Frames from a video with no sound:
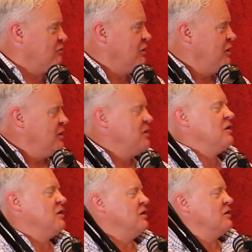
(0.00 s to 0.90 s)
Didn't realise you've
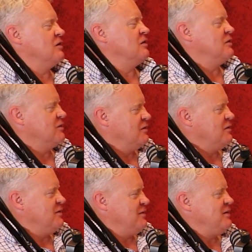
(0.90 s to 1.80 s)
got so much
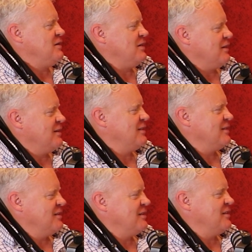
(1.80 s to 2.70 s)
range. It's
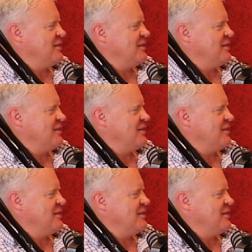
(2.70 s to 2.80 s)
fantastic,